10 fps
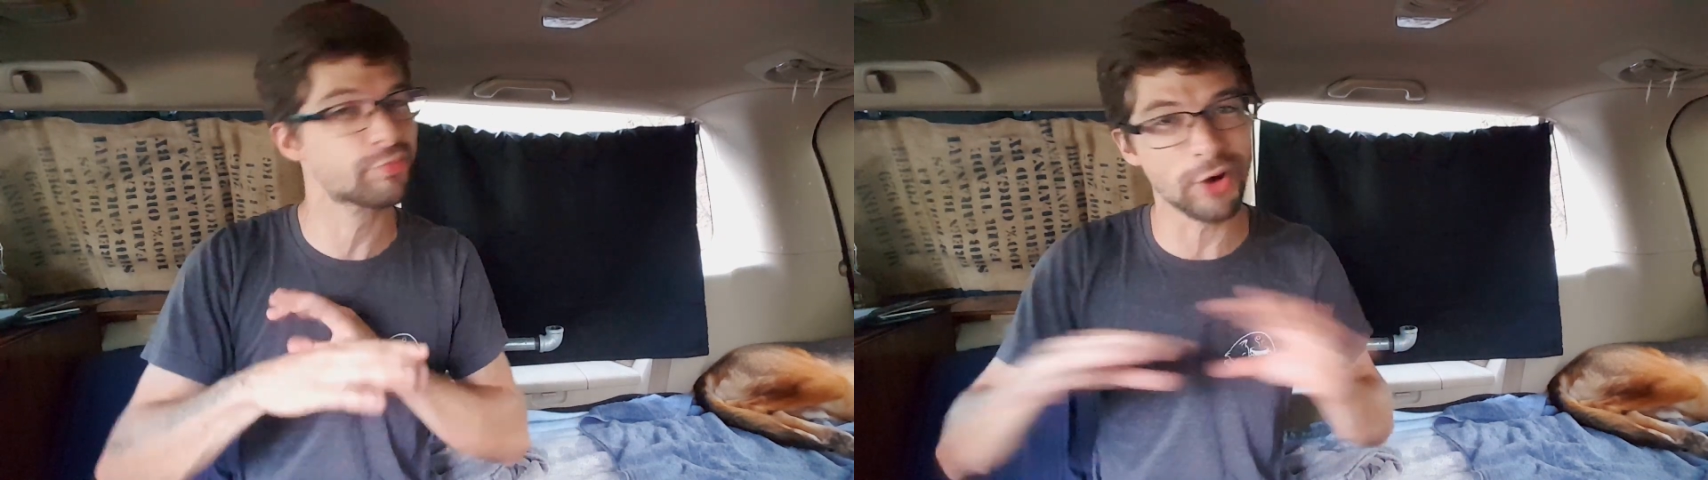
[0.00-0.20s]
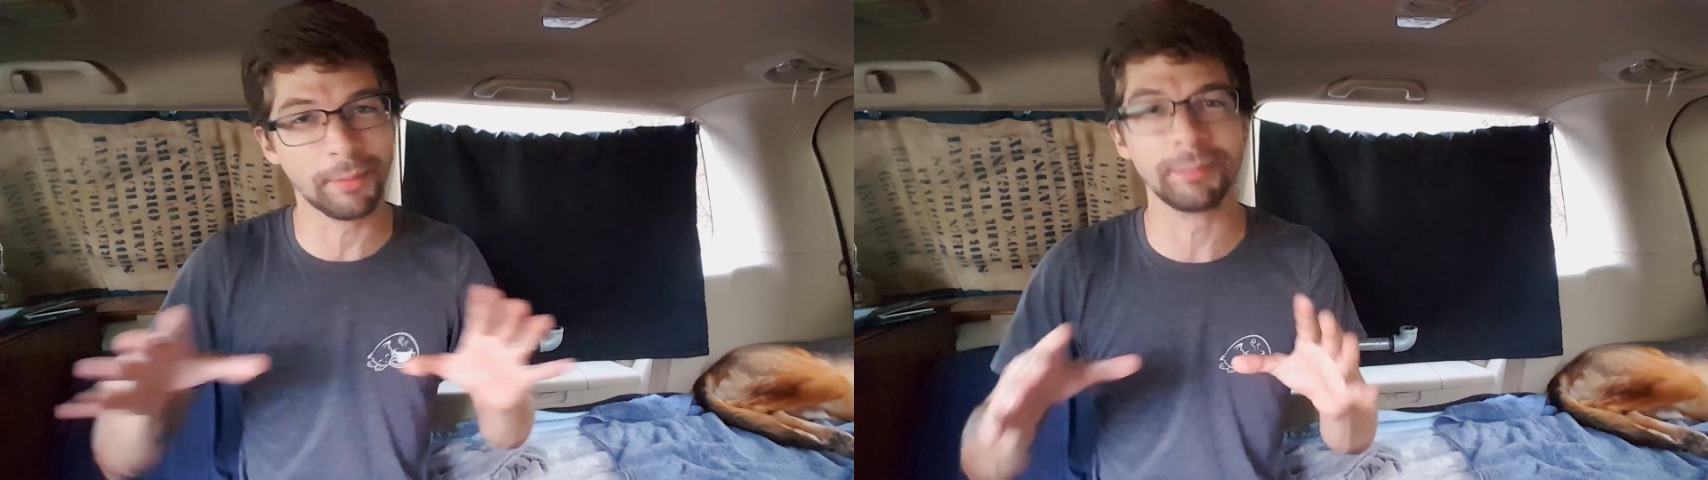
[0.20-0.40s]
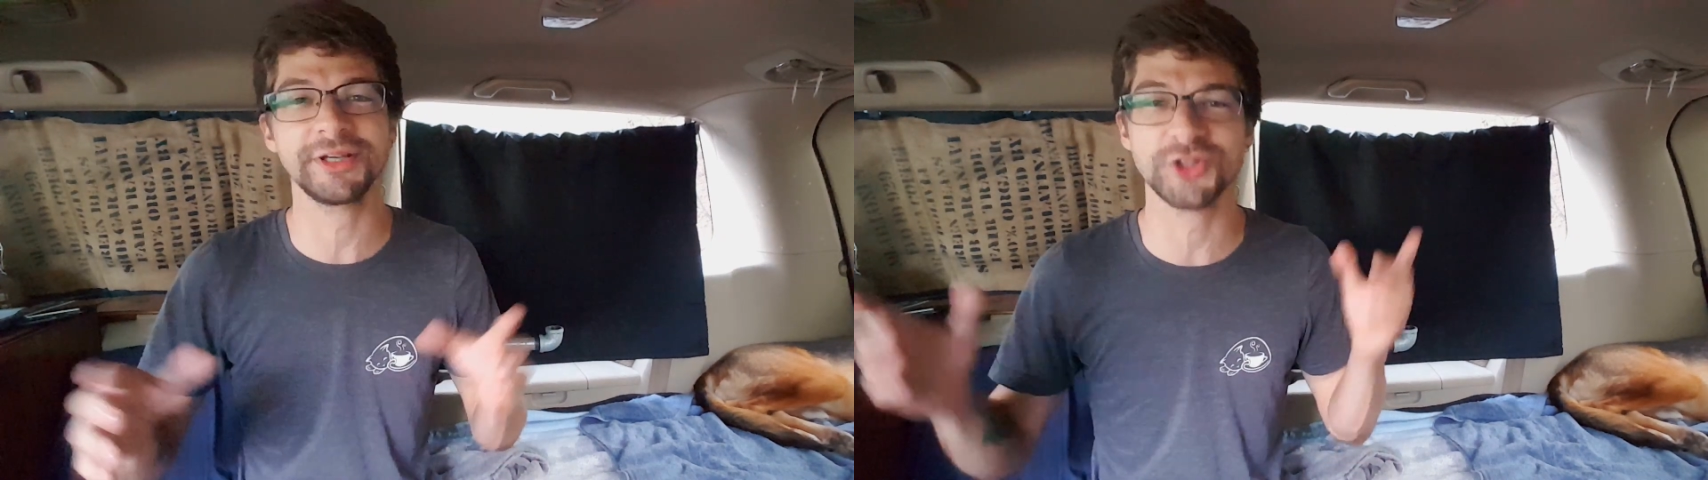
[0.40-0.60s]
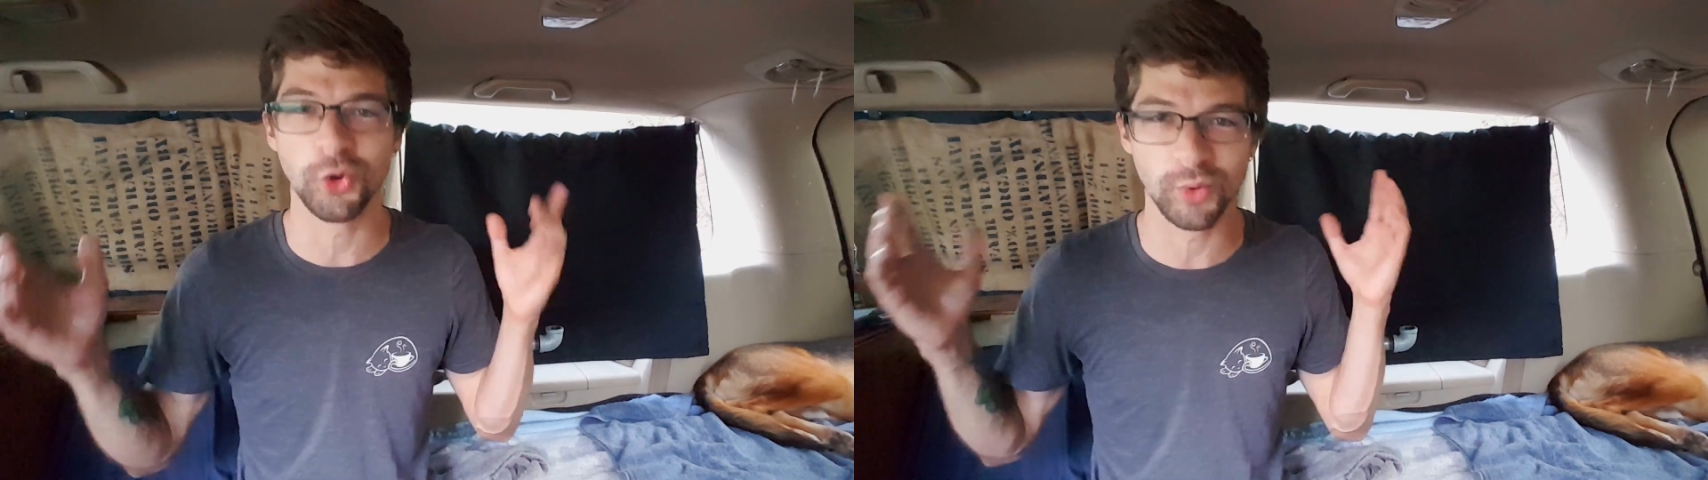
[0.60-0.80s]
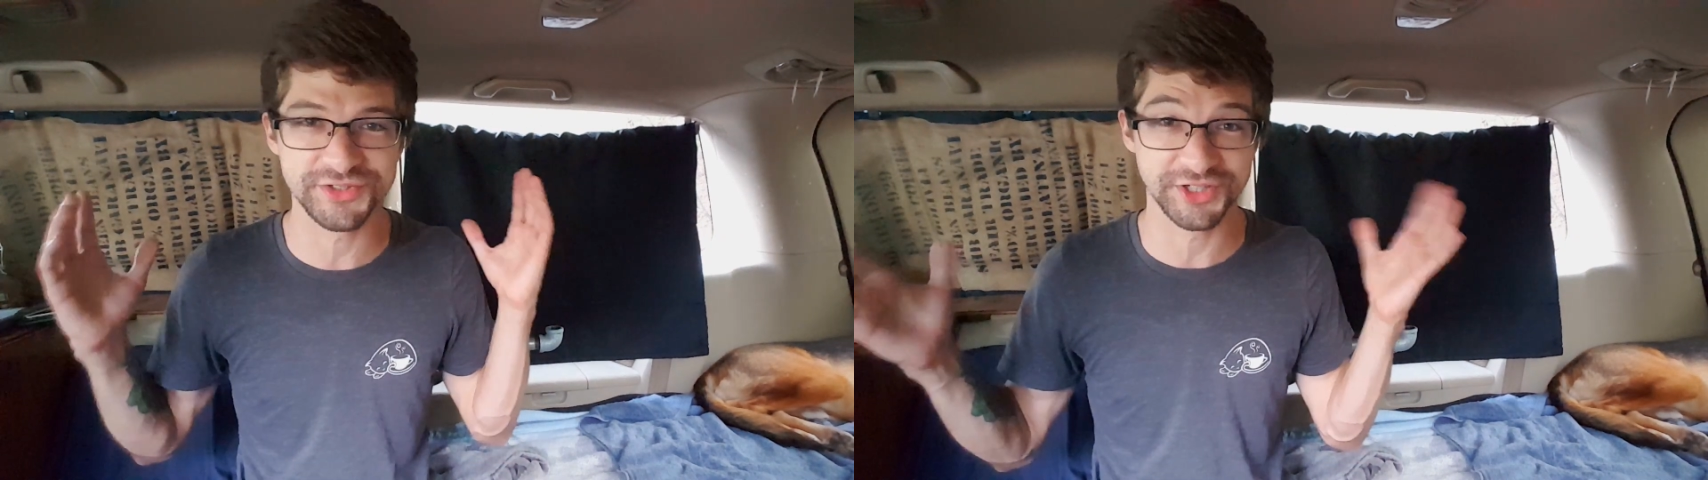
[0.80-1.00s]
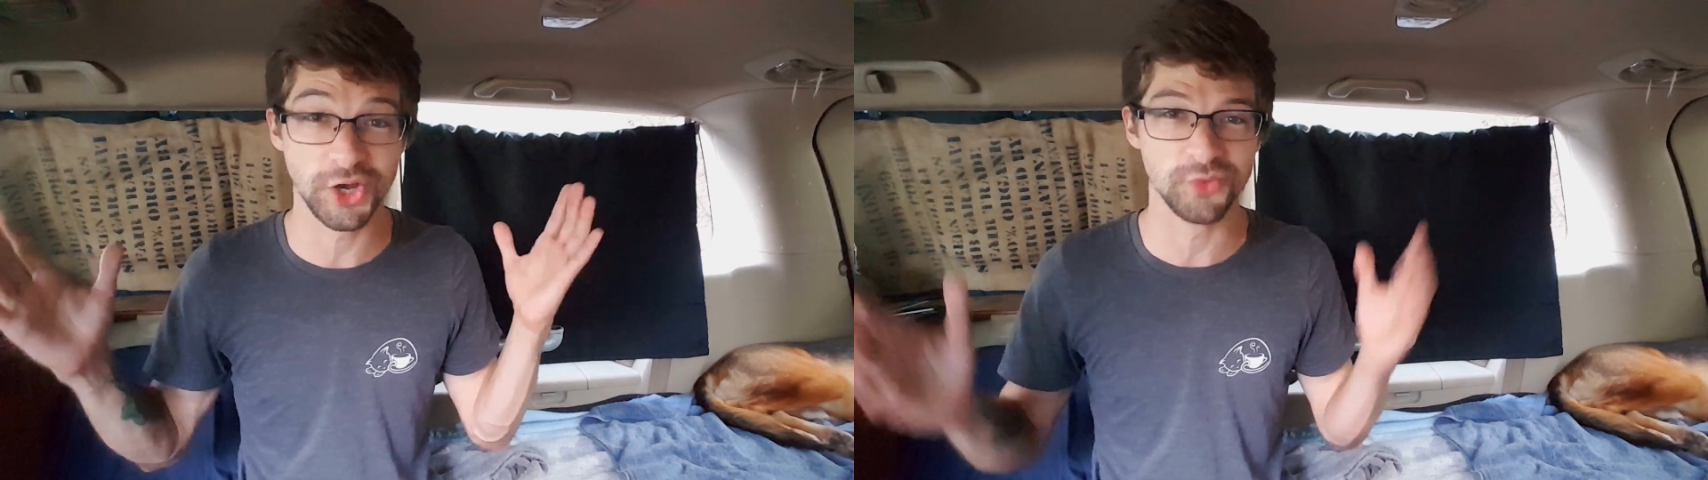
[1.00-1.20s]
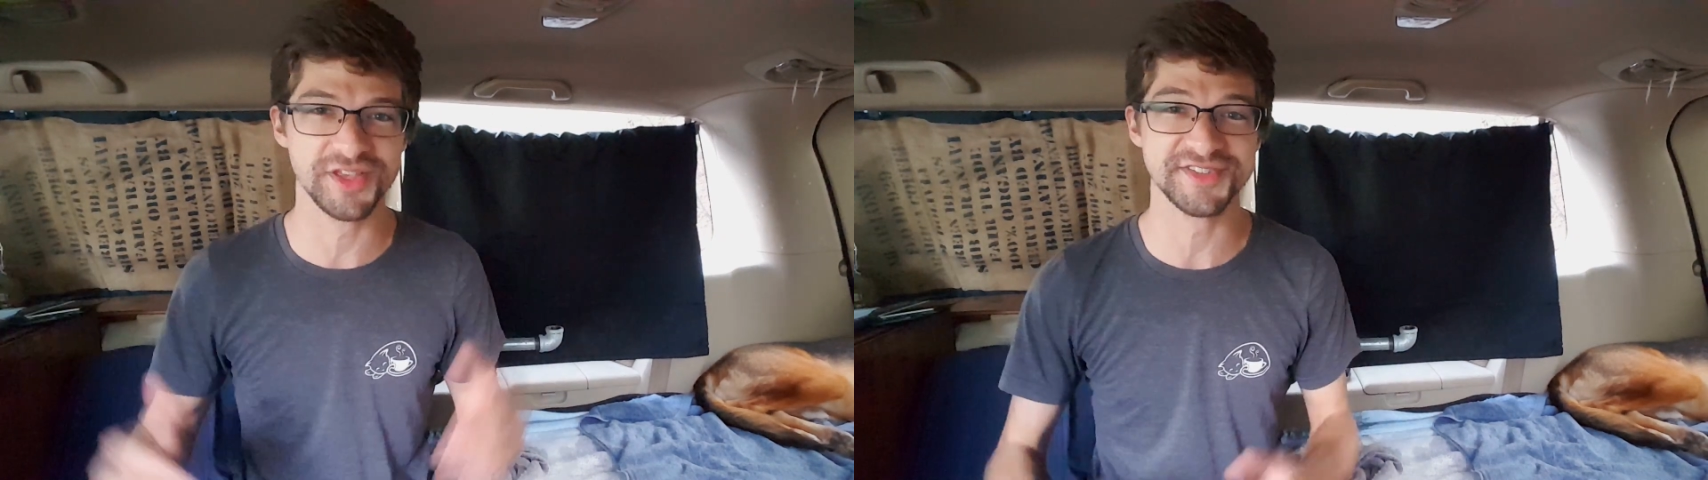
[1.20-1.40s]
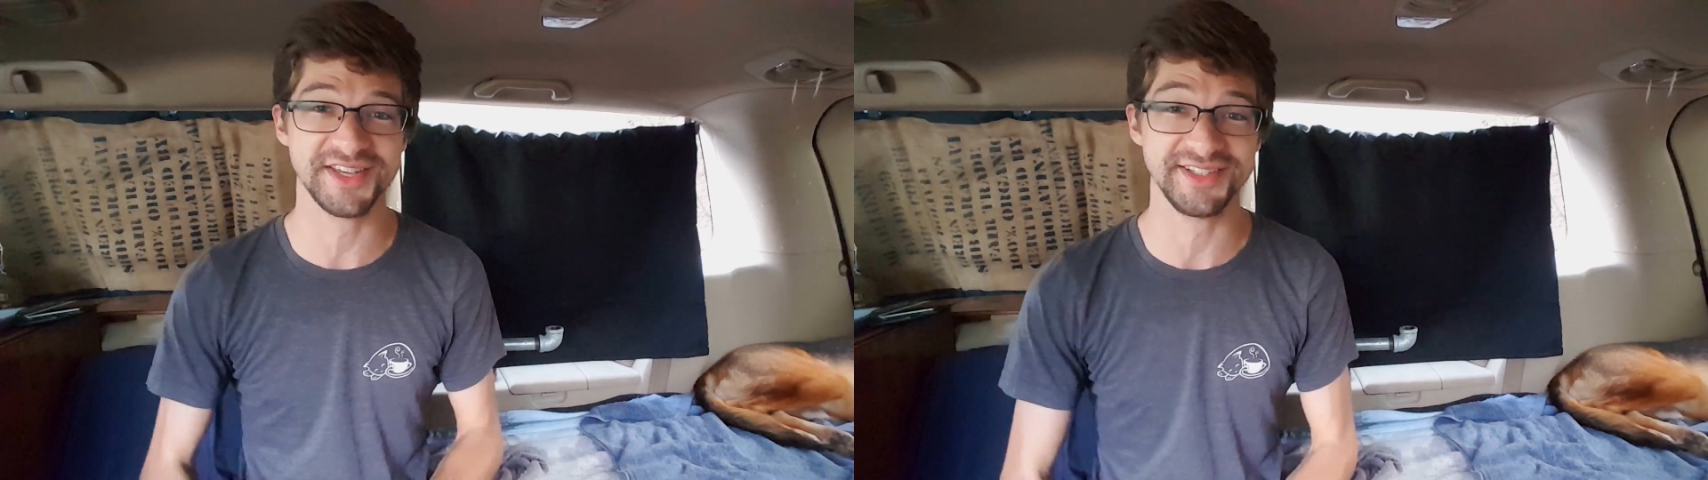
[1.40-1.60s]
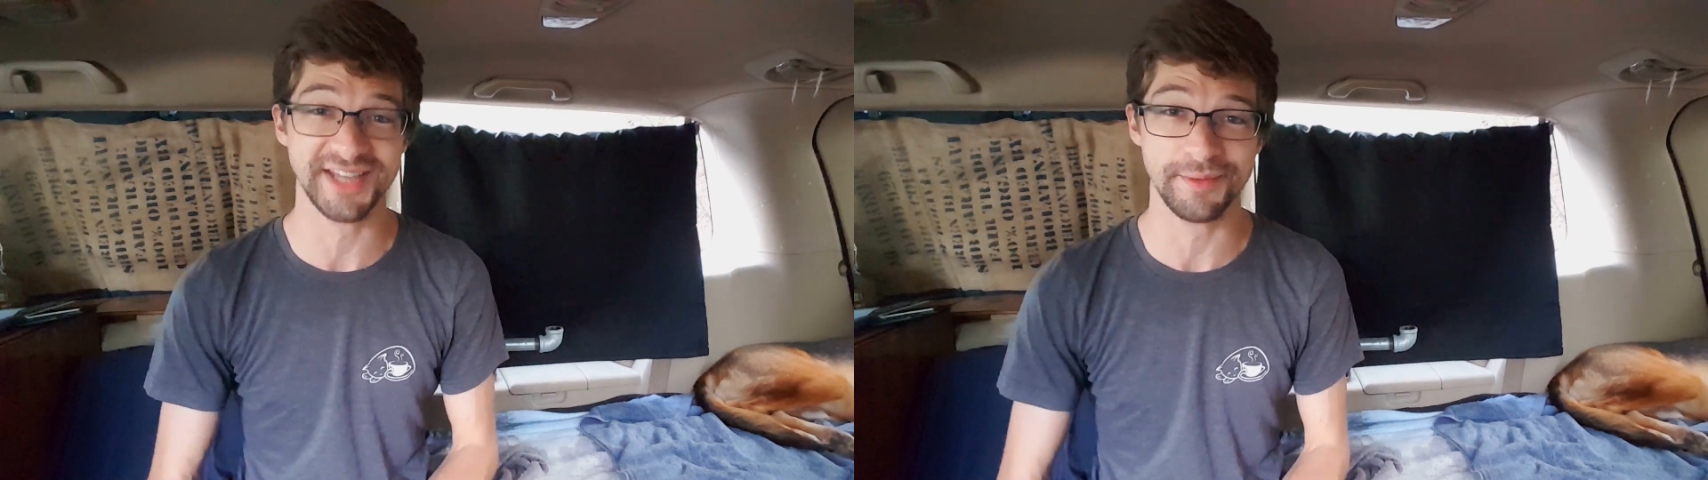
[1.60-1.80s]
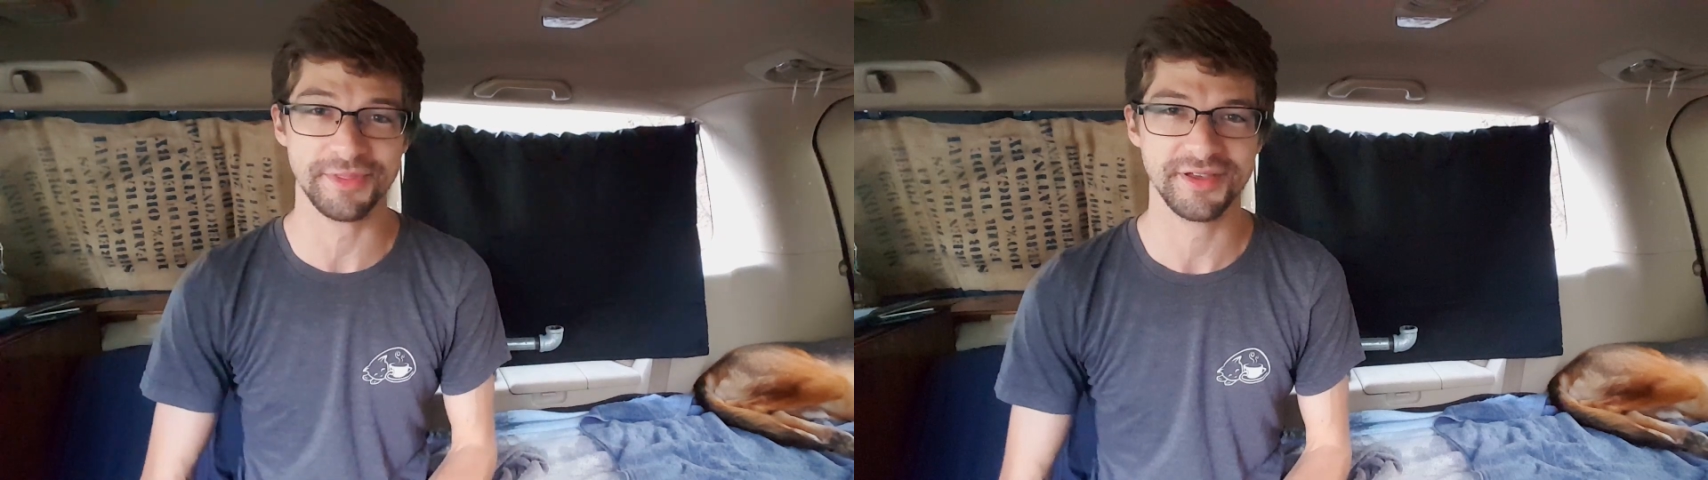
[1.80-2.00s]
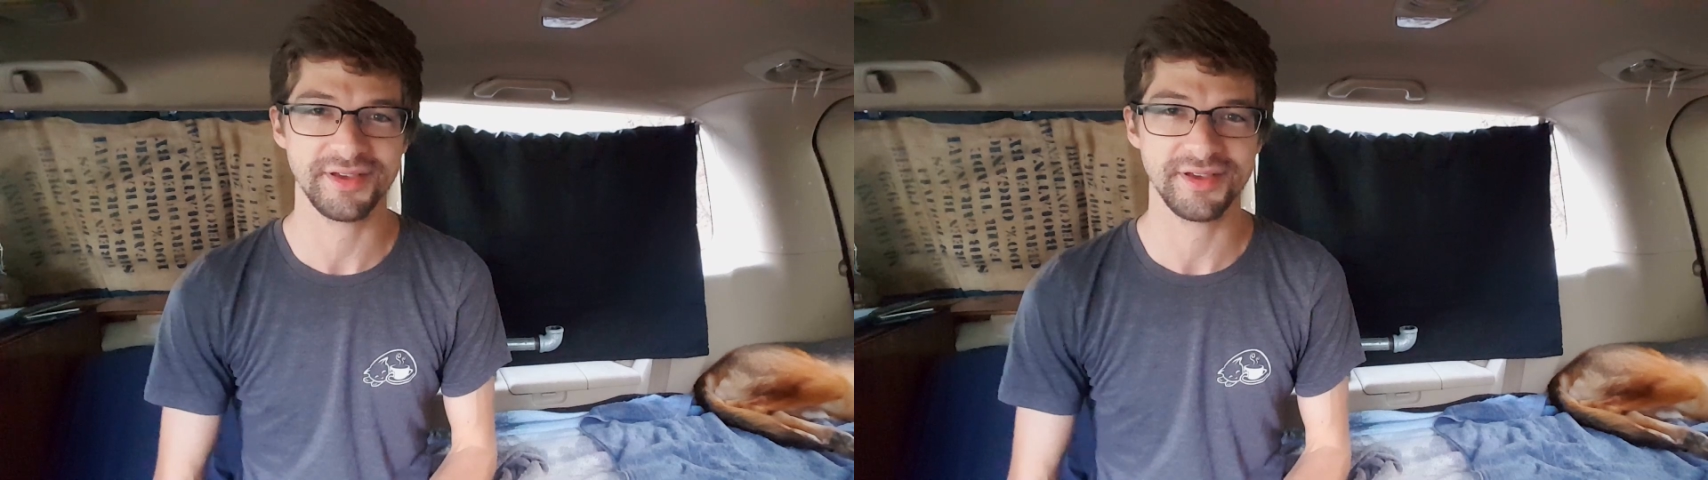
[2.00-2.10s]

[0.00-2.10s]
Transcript: probably don't want to go this in depth.